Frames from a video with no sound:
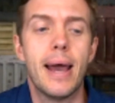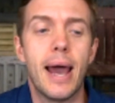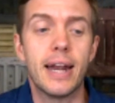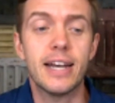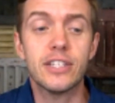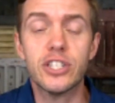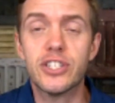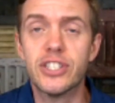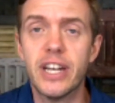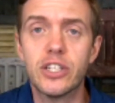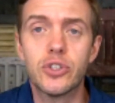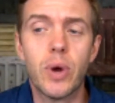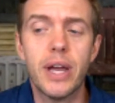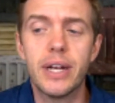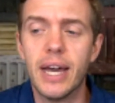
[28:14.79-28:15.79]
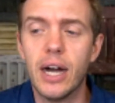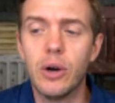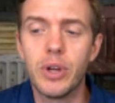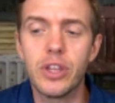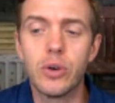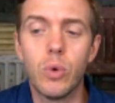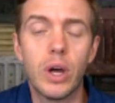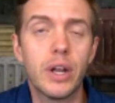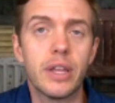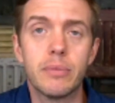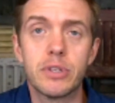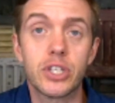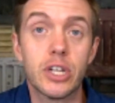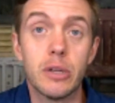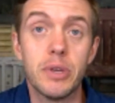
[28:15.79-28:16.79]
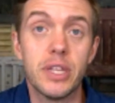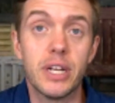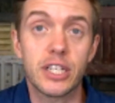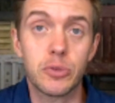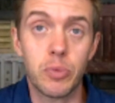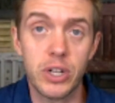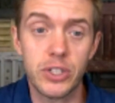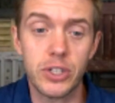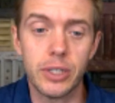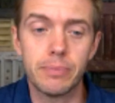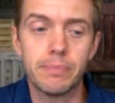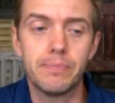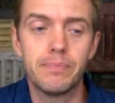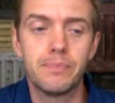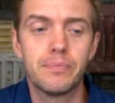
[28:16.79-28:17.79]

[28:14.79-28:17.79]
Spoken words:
And as it stands right now, either one of them is going to be the next president.